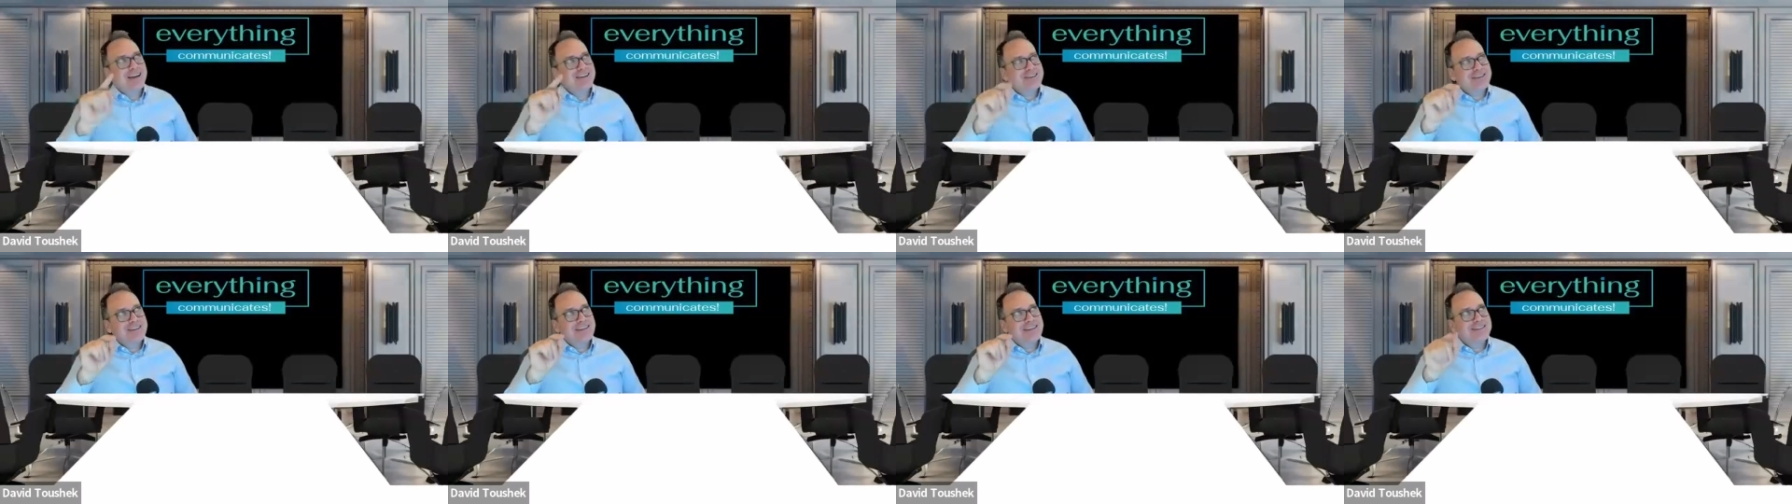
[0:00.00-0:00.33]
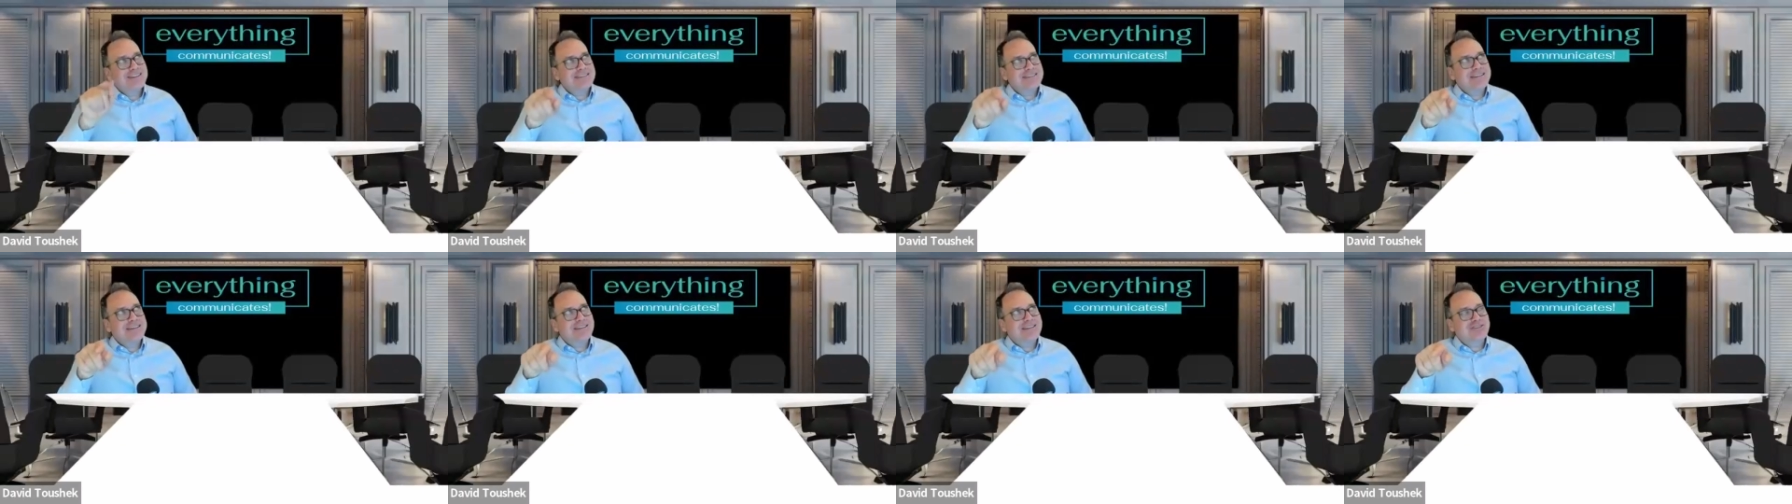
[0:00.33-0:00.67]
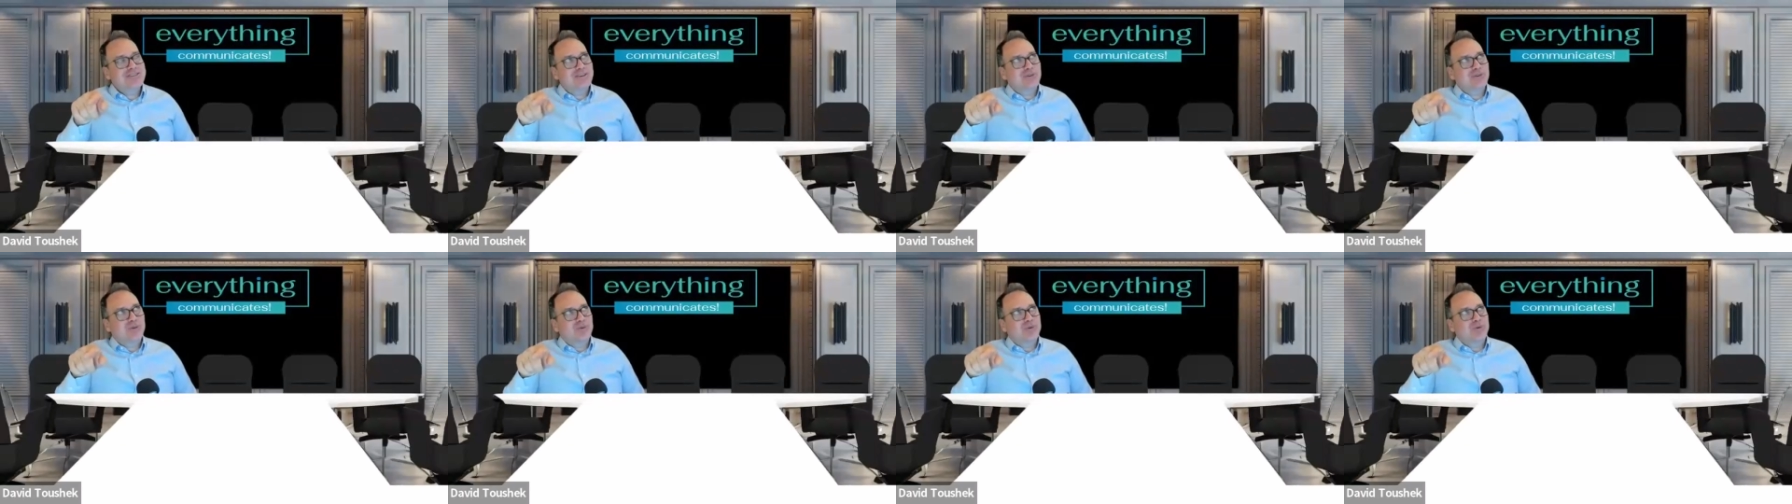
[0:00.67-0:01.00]
Actually, this is an
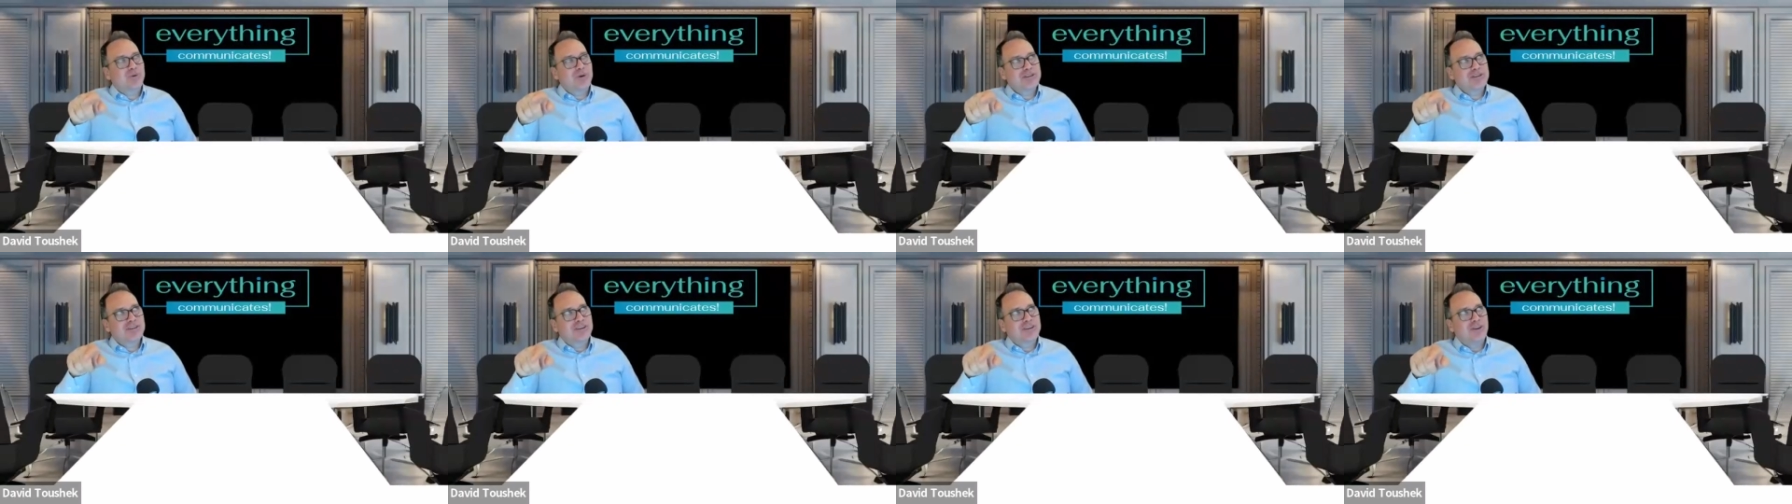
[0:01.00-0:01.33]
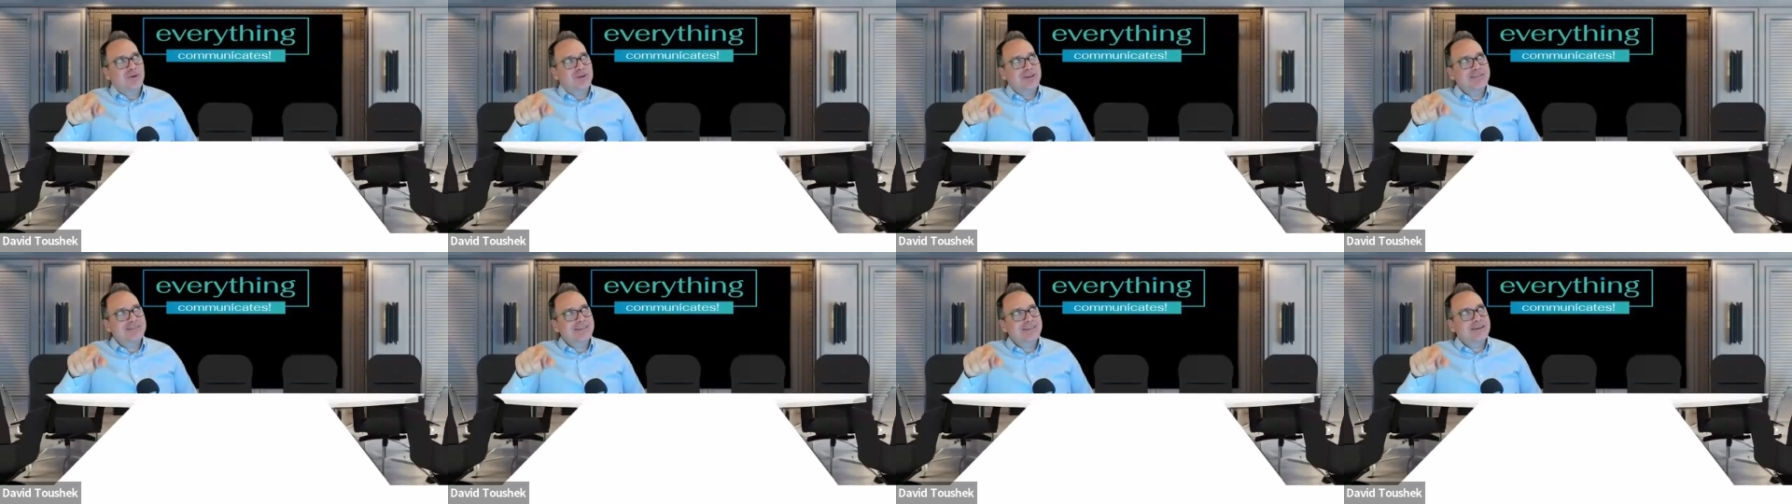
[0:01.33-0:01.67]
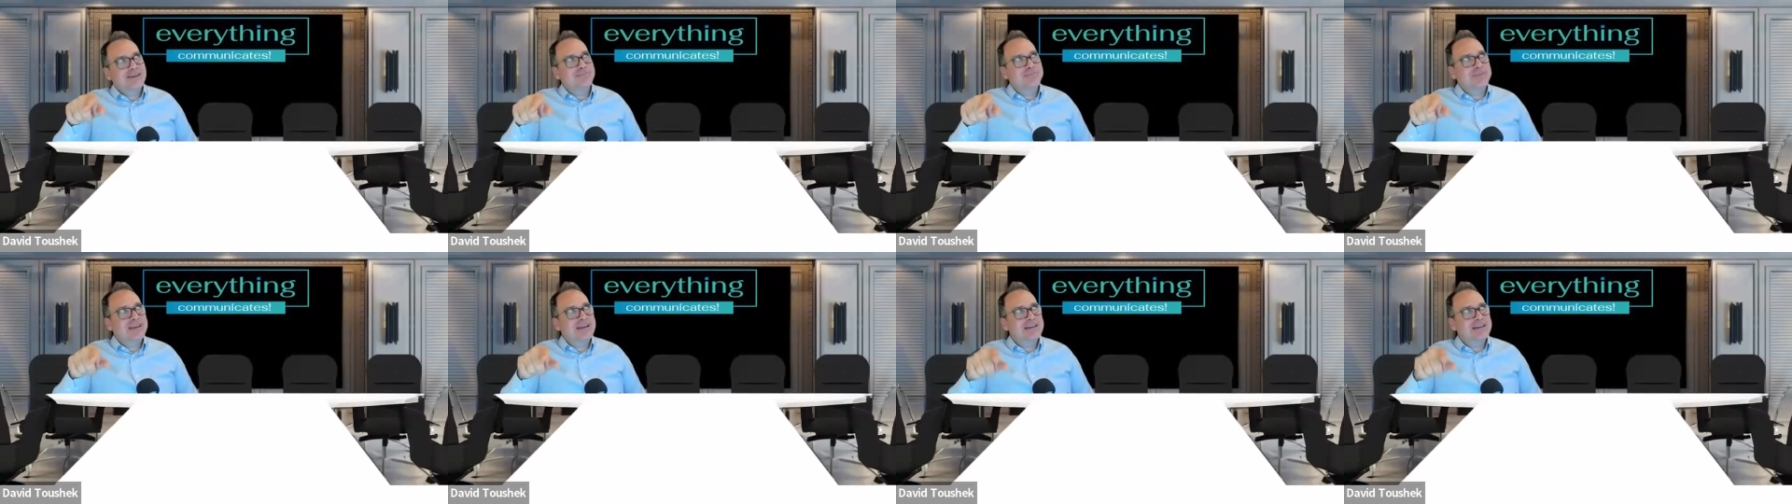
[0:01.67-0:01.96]
interesting question, though, isn't it?